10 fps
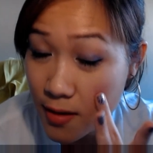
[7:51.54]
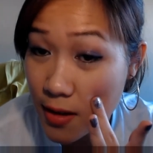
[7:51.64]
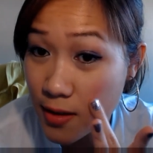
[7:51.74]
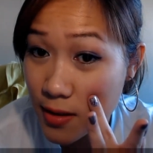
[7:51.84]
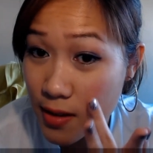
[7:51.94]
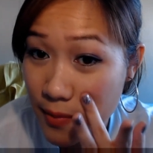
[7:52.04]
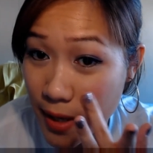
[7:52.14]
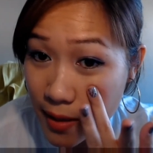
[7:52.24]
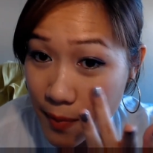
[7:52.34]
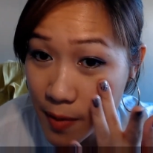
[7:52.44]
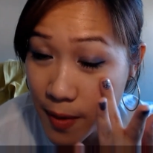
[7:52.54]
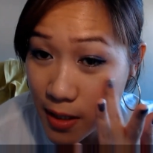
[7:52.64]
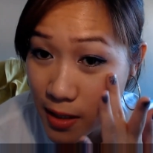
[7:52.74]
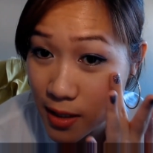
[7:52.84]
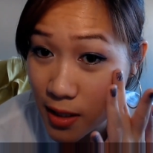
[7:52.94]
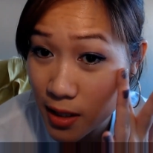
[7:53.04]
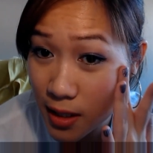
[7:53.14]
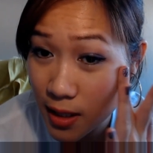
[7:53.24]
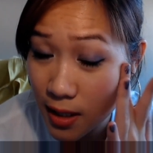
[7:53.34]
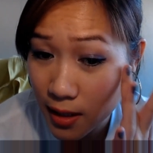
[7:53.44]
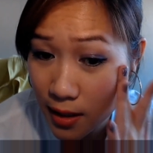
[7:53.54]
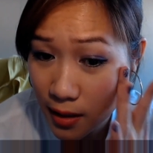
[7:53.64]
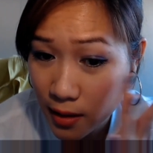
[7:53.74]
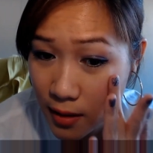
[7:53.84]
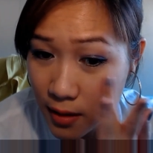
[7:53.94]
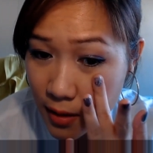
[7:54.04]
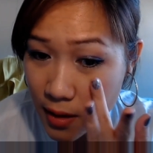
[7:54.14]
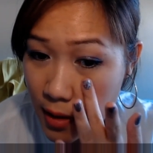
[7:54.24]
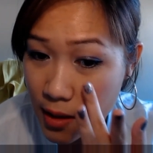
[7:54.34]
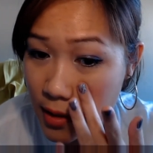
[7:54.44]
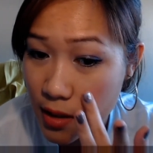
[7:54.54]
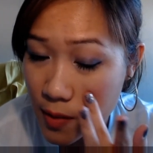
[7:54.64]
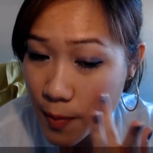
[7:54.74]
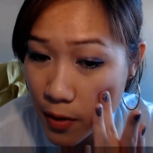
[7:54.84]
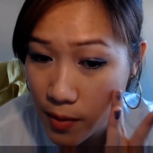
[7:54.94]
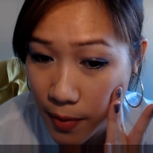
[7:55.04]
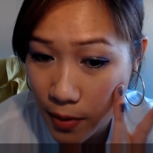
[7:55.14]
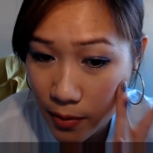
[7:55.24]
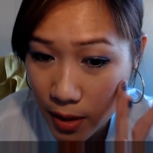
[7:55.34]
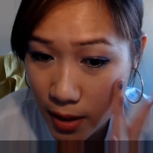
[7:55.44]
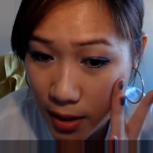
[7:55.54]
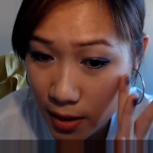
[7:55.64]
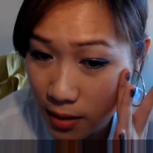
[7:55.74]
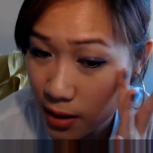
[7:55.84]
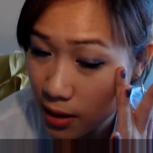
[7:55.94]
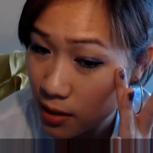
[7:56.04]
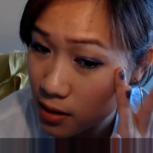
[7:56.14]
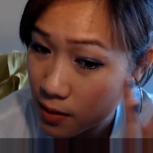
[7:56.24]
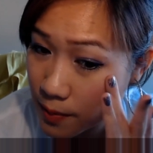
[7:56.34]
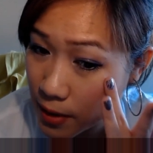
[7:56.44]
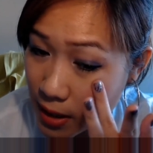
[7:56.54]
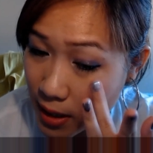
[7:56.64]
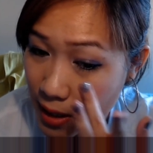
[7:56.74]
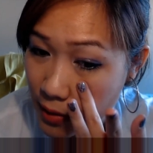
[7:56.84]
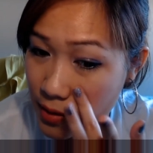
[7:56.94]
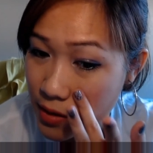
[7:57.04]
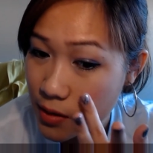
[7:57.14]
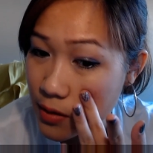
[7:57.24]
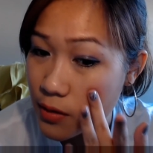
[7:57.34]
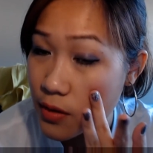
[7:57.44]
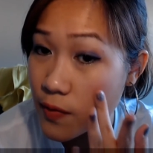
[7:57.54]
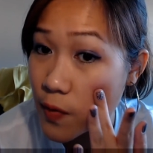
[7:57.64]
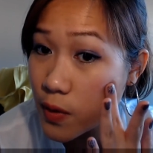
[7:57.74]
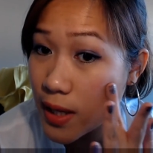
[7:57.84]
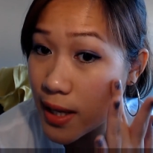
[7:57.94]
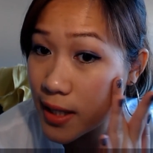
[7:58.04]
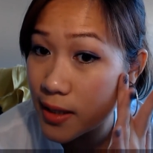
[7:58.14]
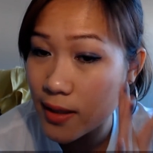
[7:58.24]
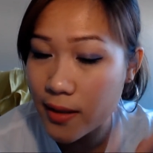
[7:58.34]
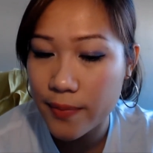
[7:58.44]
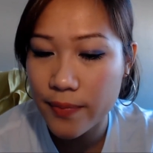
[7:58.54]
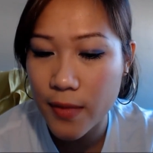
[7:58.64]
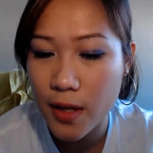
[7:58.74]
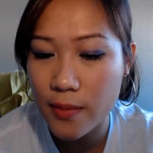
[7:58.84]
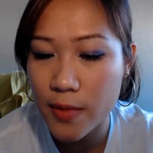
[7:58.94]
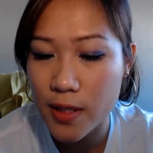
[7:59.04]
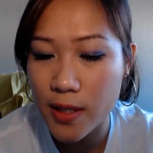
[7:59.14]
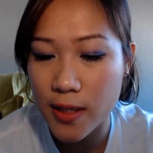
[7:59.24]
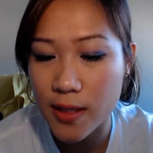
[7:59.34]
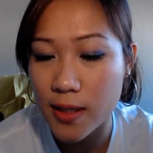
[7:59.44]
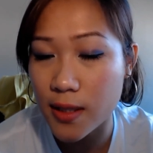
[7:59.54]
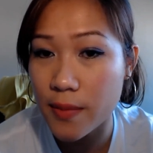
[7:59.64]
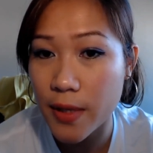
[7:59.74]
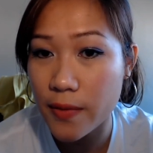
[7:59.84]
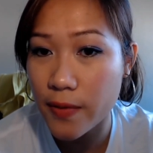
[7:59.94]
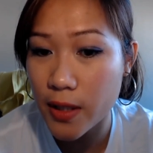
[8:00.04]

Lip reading: You can use a makeup sponge, a disposable one, and just blend it out too if you like. I'm just going to stick to my